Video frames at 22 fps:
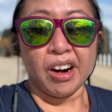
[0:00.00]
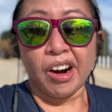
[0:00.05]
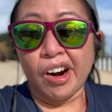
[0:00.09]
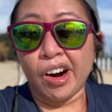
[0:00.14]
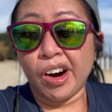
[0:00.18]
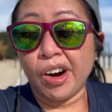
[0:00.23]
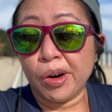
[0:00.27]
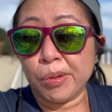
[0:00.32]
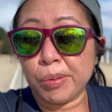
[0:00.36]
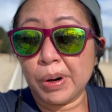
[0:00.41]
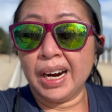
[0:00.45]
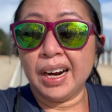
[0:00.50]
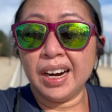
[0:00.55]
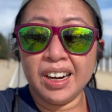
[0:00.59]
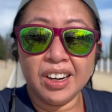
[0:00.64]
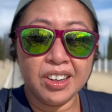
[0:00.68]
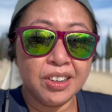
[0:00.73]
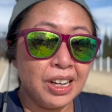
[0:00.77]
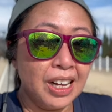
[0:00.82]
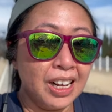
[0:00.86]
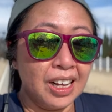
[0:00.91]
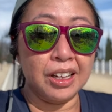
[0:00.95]
Oh well,
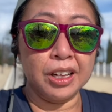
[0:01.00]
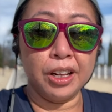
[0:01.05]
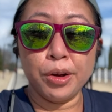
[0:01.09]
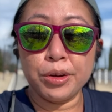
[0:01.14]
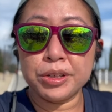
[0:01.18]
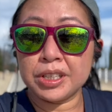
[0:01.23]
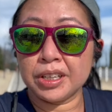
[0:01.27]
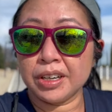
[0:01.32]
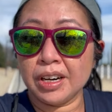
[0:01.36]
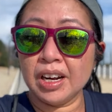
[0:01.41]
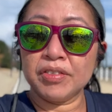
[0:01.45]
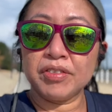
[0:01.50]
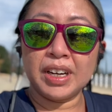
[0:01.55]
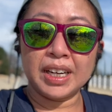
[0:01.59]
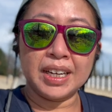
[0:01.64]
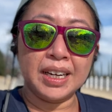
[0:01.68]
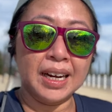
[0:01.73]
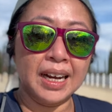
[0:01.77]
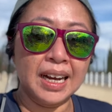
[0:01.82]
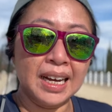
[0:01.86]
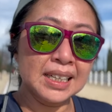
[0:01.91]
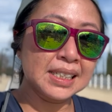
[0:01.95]
close enough, I
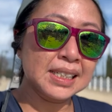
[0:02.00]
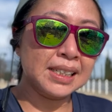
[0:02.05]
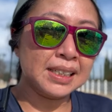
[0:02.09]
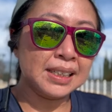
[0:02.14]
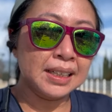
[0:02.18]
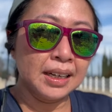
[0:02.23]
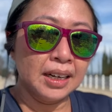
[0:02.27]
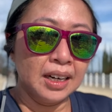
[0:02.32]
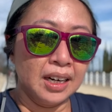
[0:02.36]
guess.